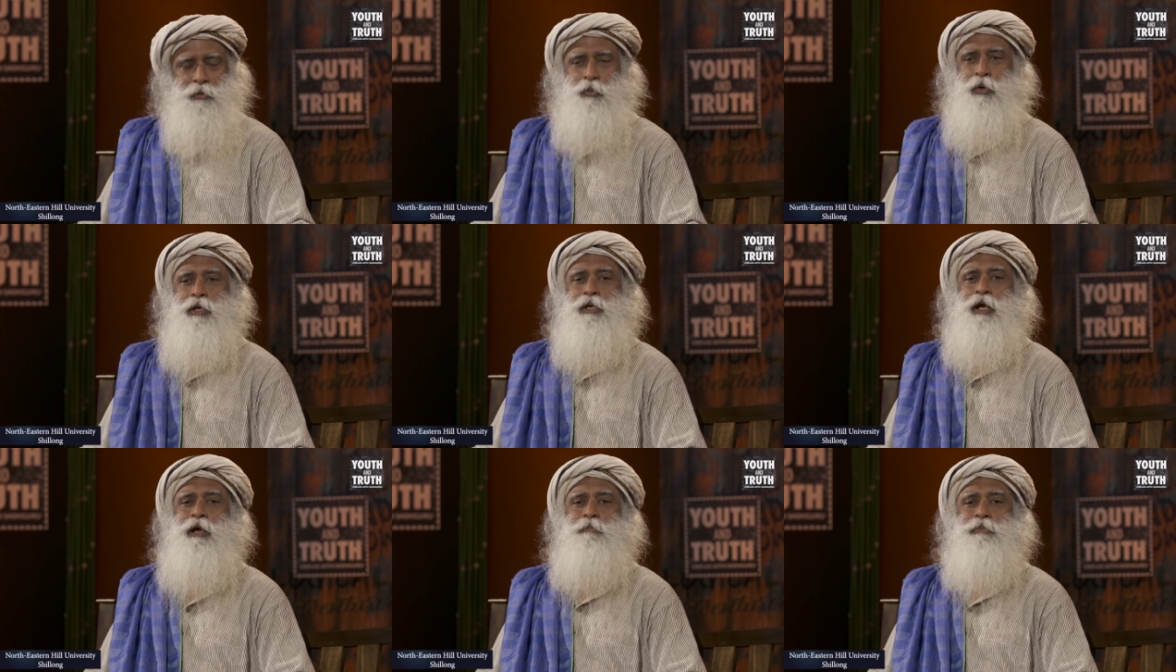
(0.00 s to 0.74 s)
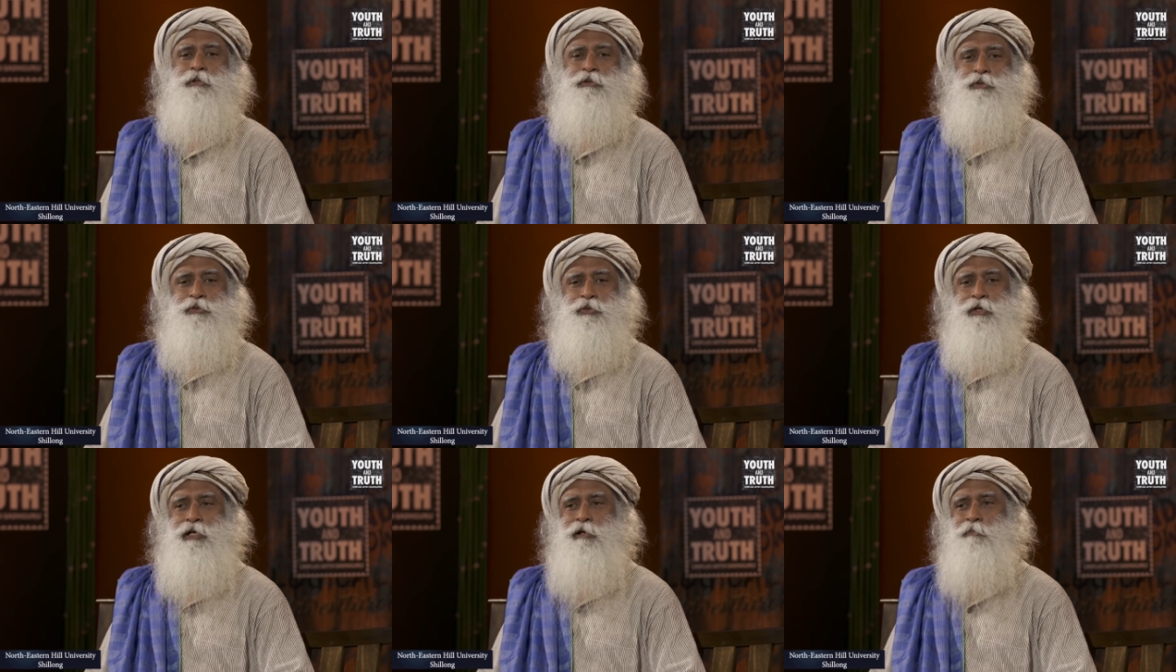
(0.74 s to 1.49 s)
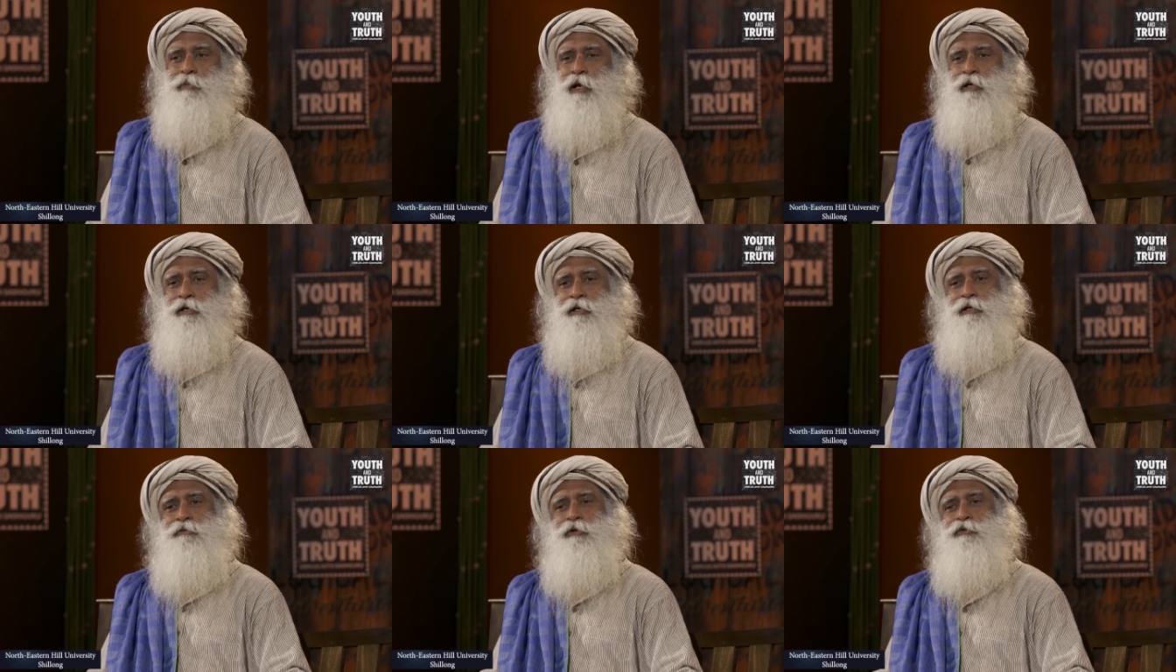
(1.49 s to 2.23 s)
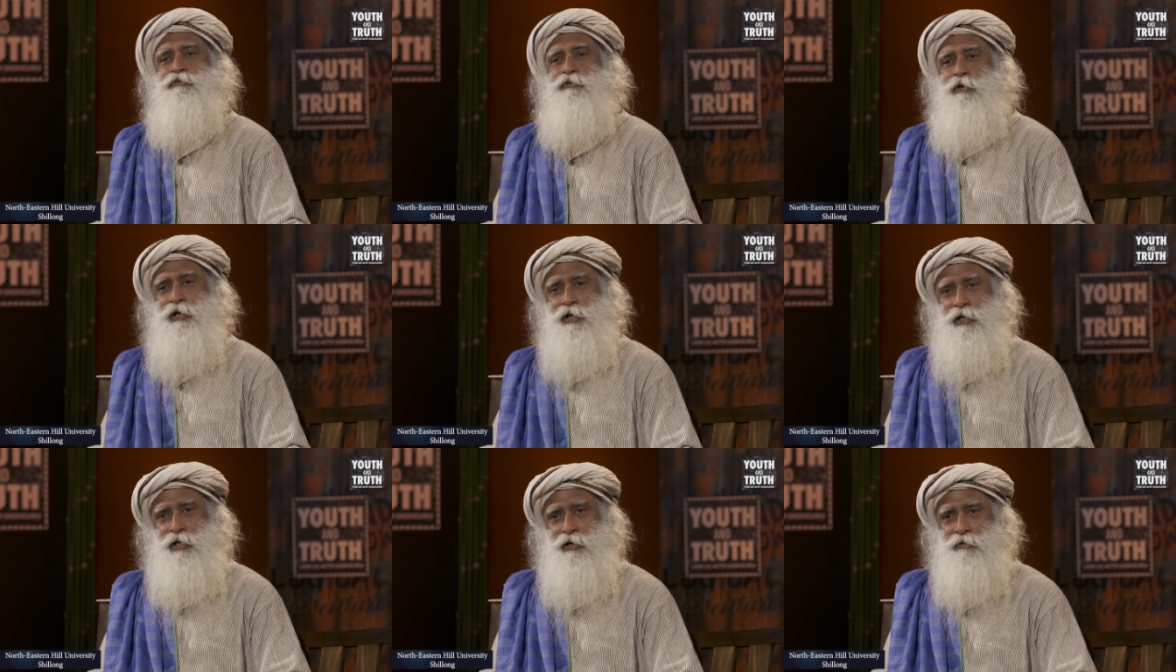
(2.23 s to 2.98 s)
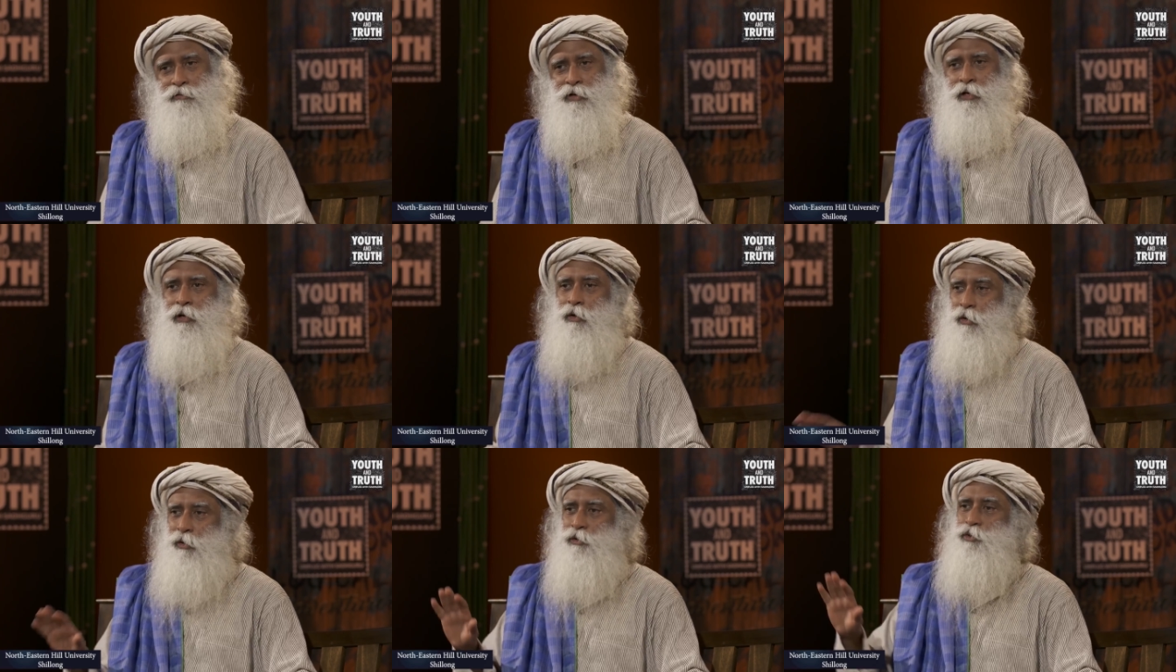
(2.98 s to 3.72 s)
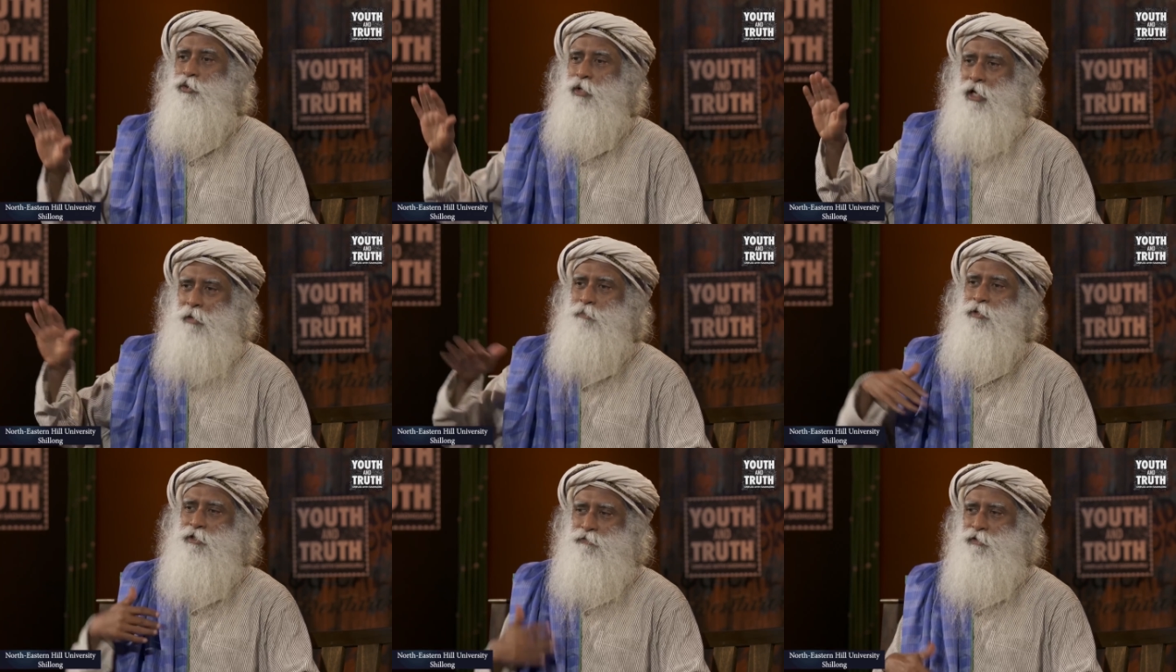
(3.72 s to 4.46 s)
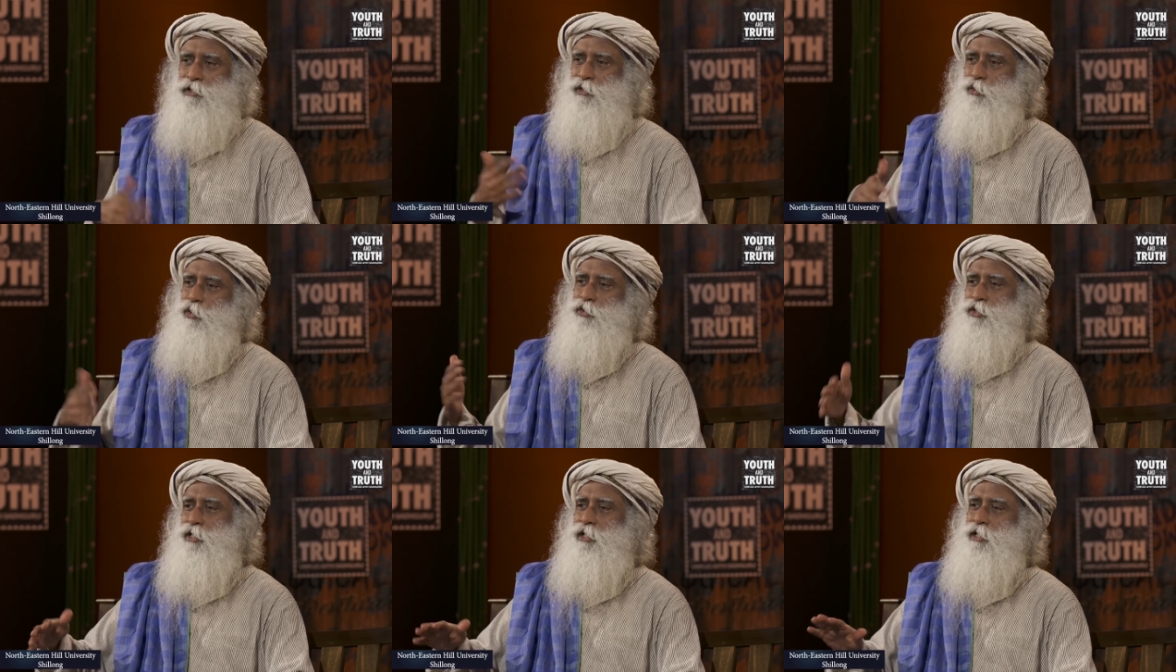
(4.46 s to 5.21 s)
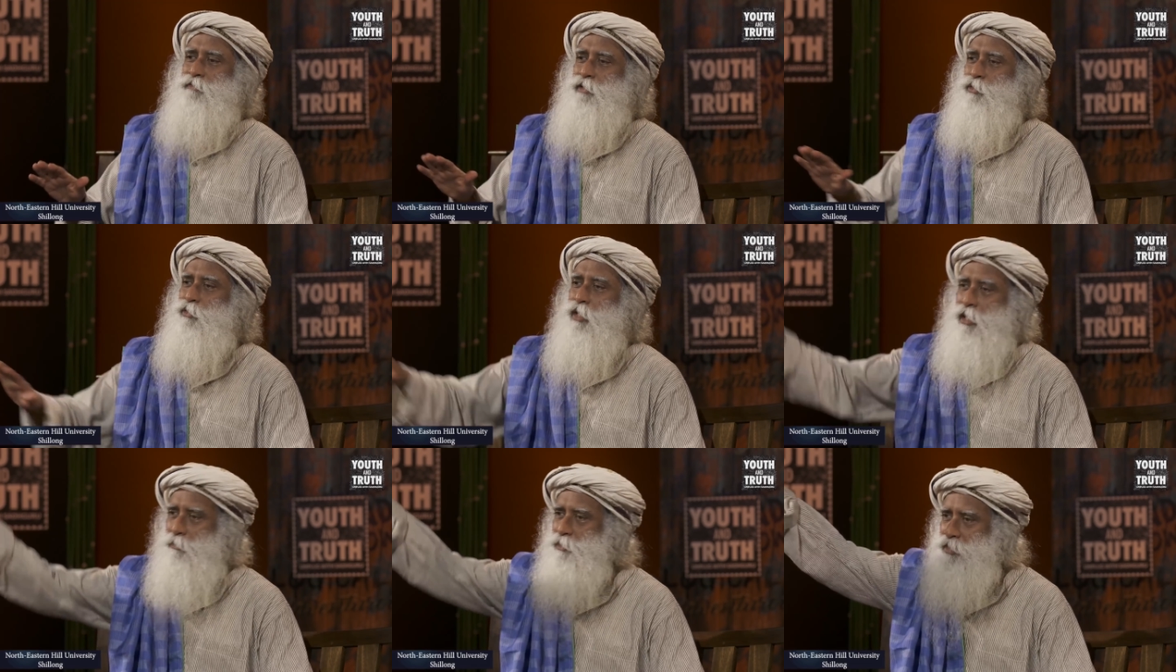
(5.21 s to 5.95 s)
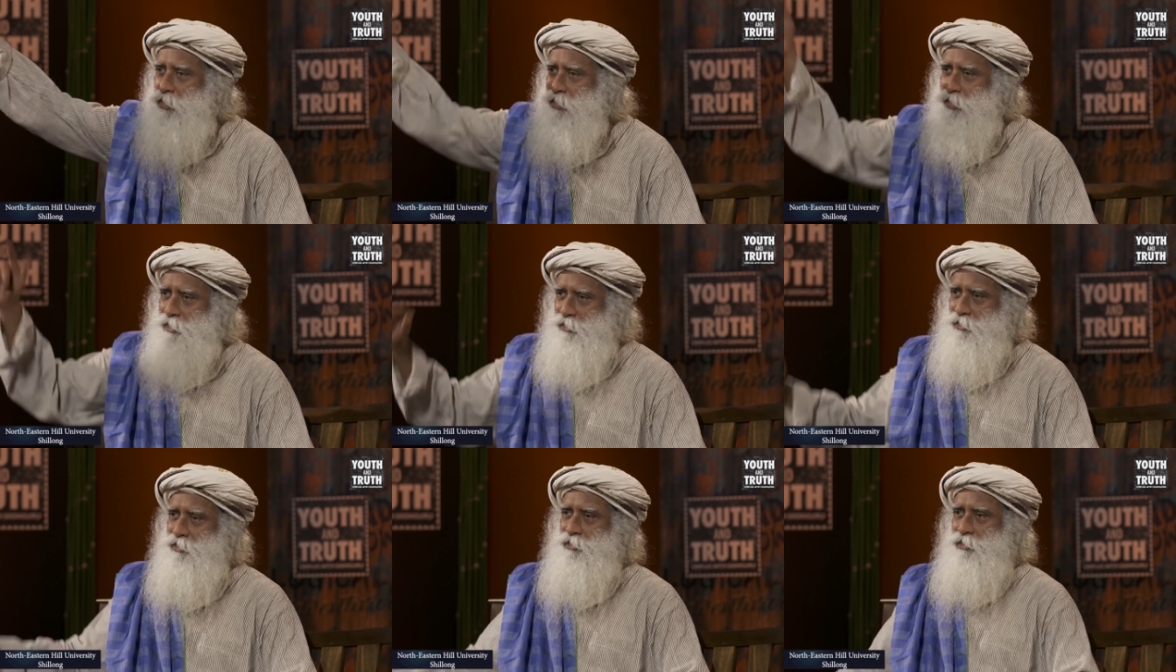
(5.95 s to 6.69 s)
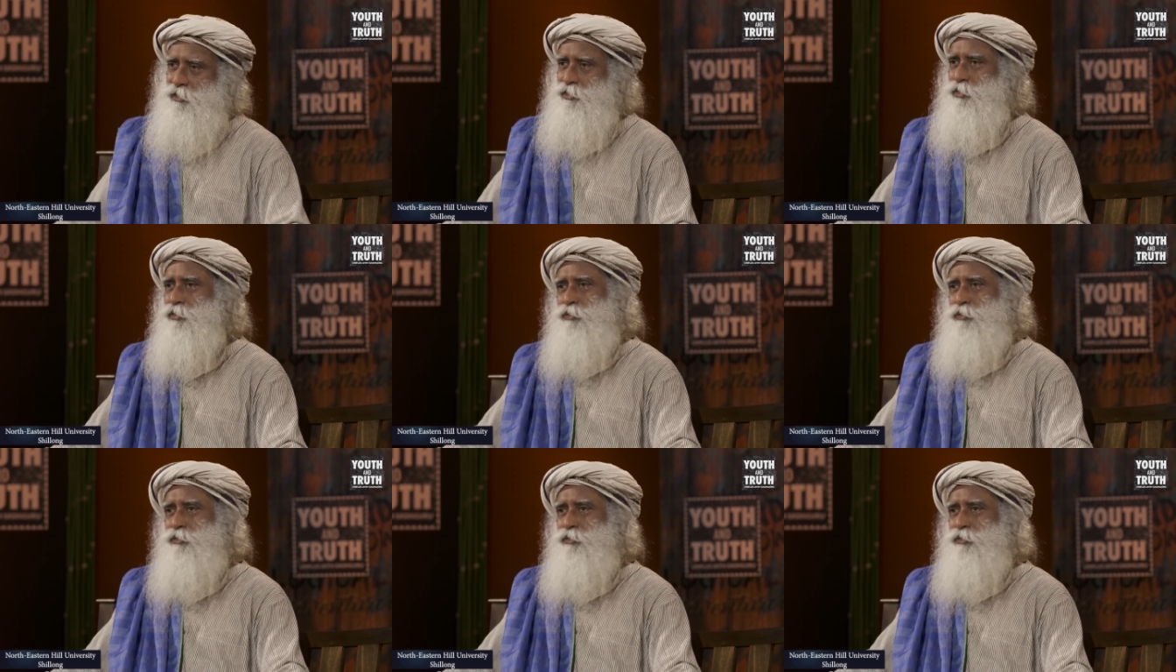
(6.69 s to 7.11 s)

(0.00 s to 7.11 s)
What happens to you, little panting, when you fall in love also happens physiologically when you run up a staircase, yes or